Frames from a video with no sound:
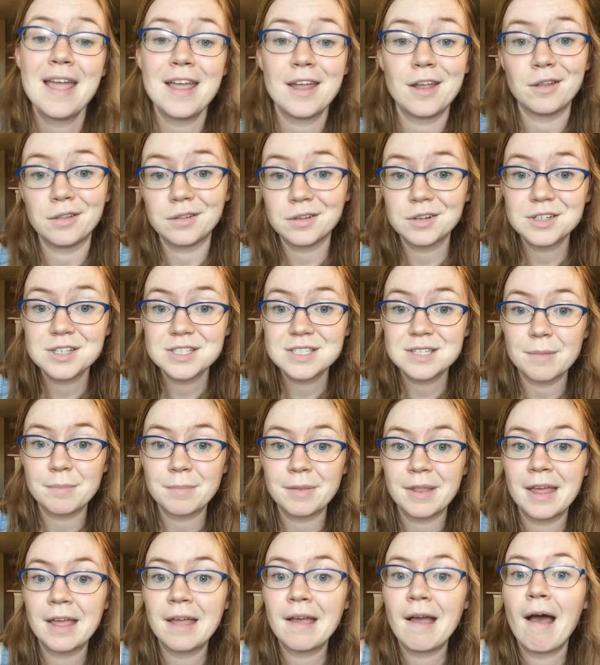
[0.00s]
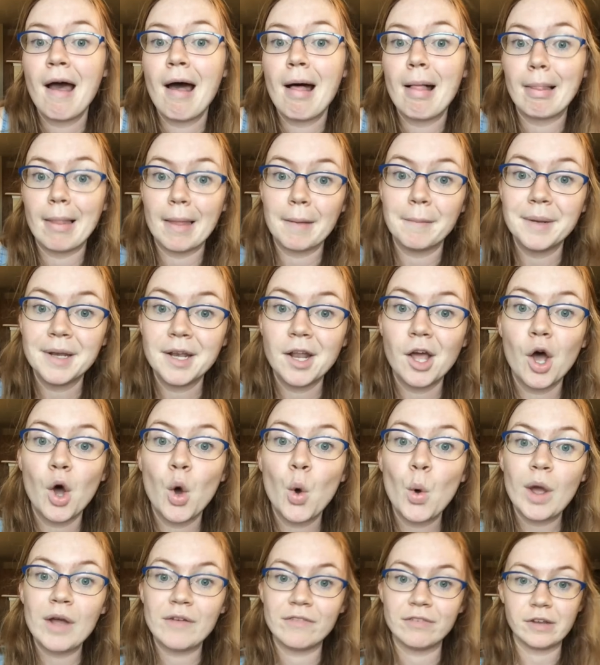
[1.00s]
You learned something. Let me
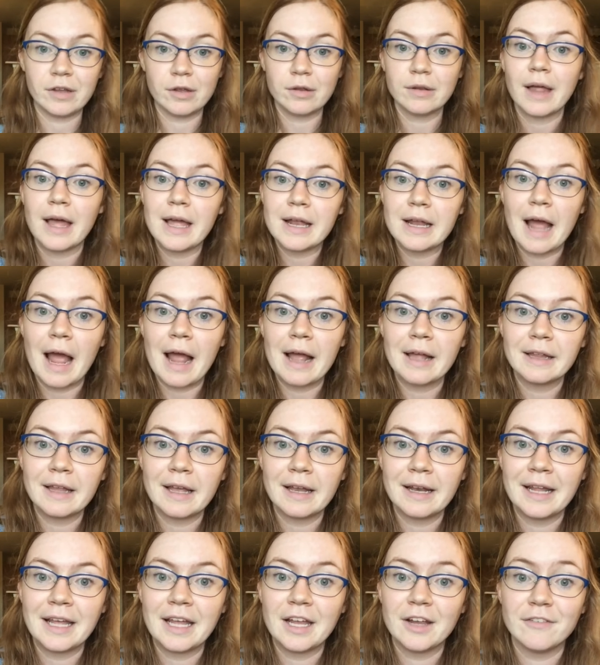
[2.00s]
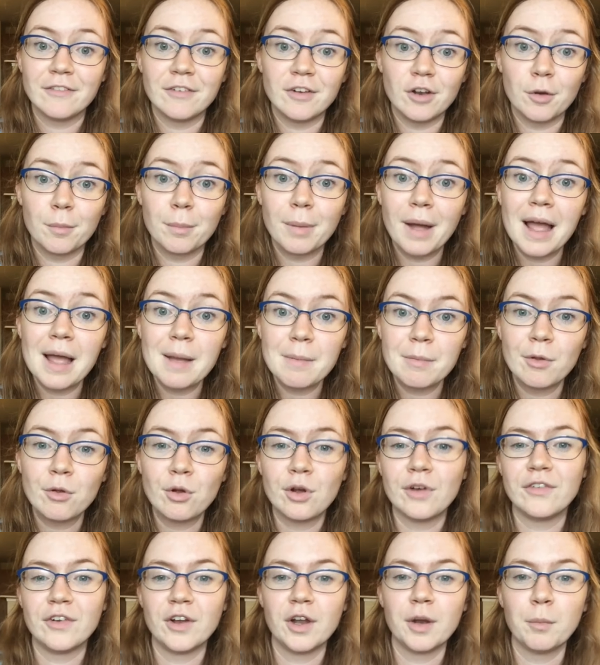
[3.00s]
know if you like highlighting in your Bible,
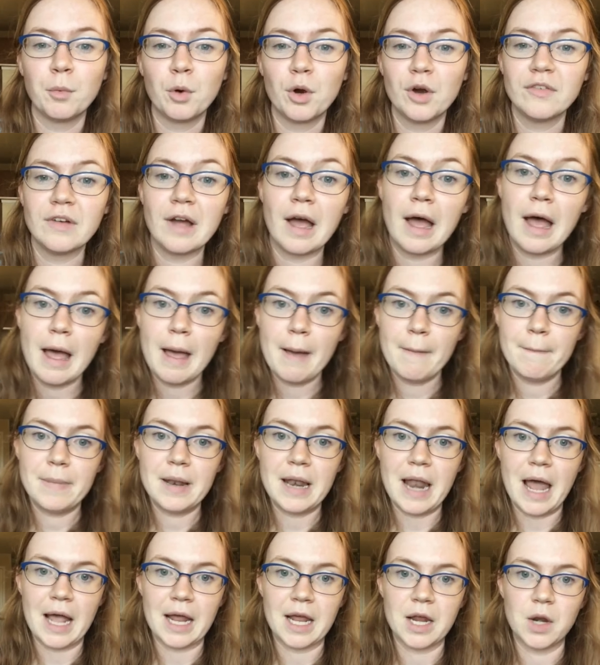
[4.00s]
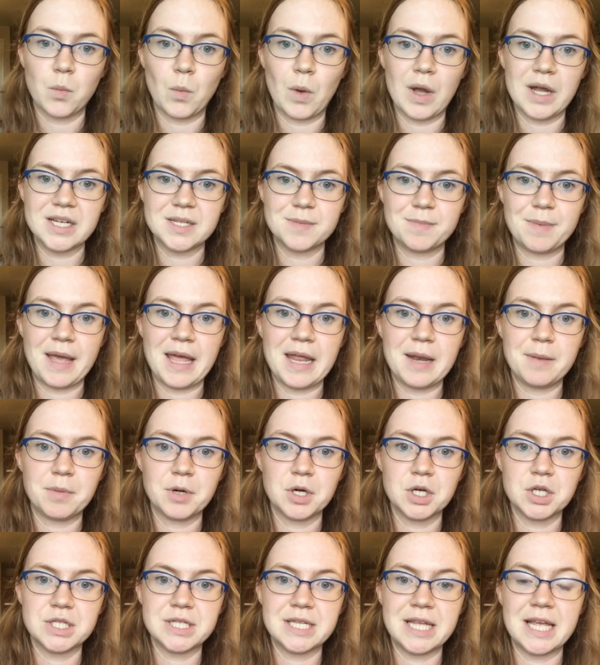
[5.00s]
or if you're more of a black and white pen
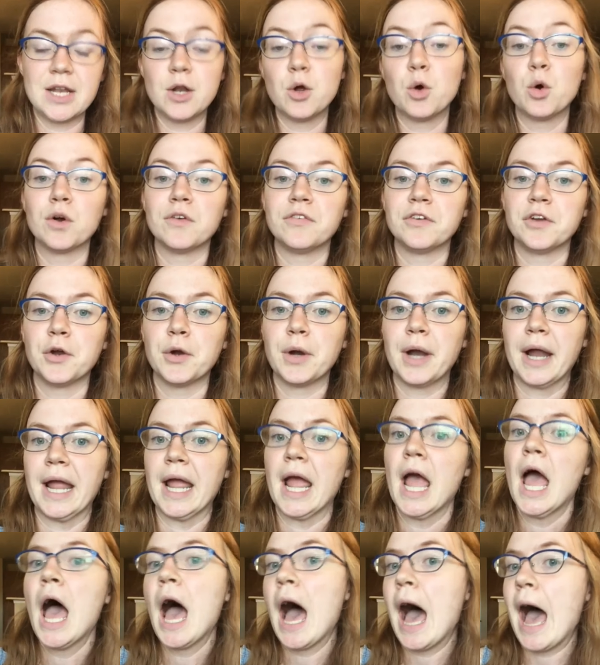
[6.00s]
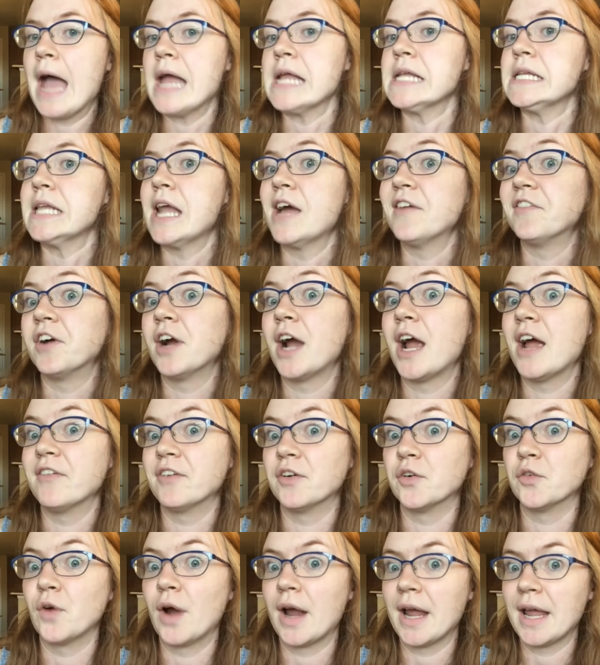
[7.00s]
person, or if you're a I never
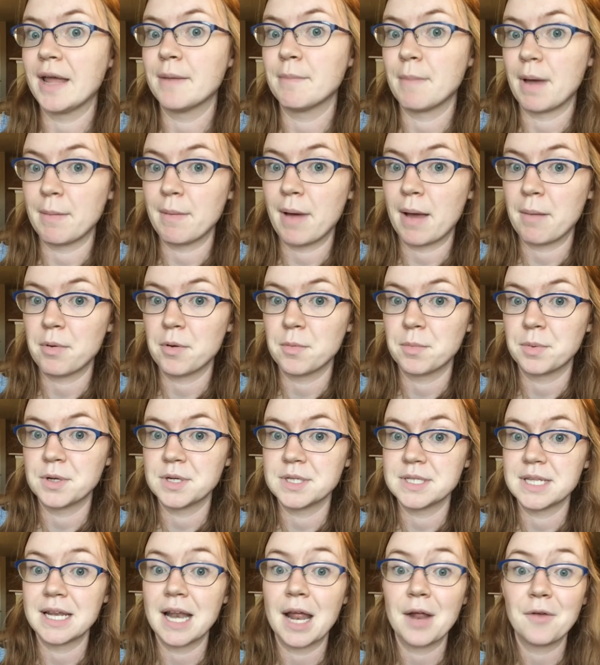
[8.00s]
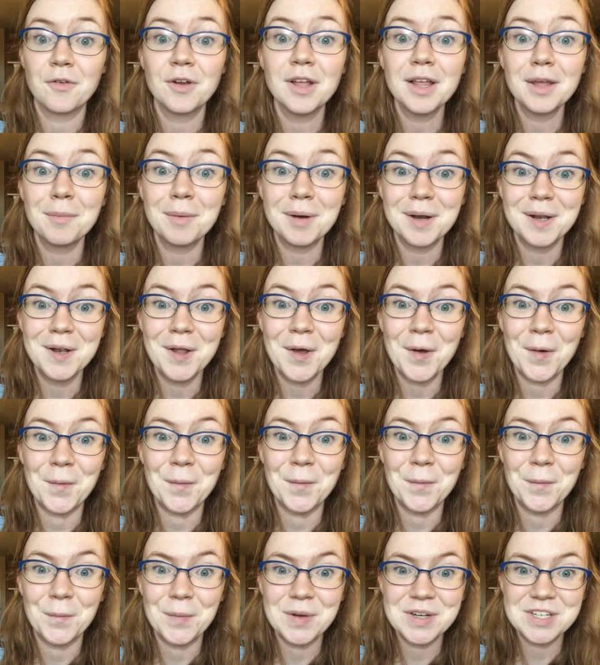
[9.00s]
ever write in my Bible person. I really want to
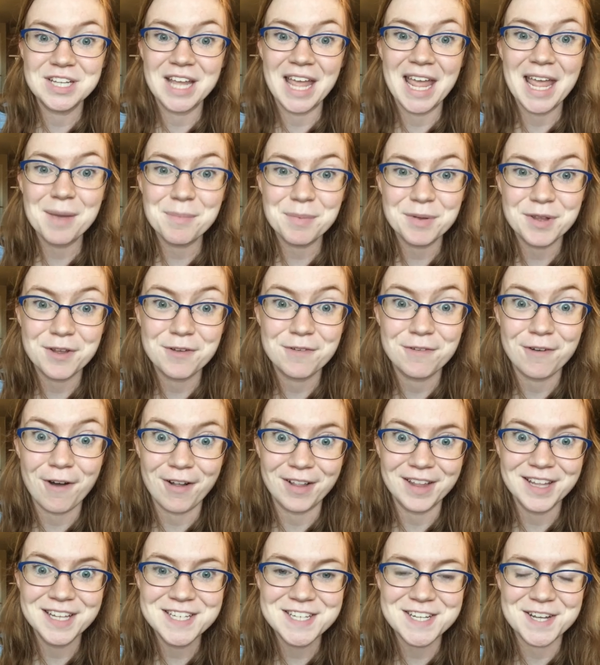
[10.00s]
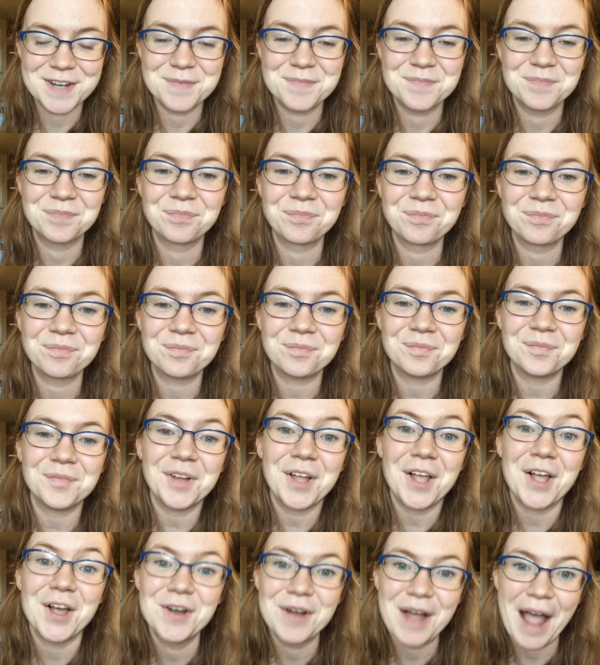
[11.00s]
know which camp you fall into.
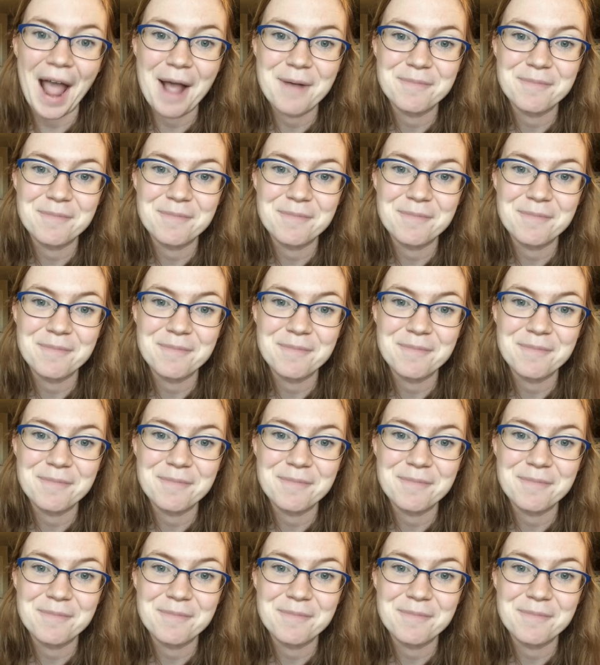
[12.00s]
Okay.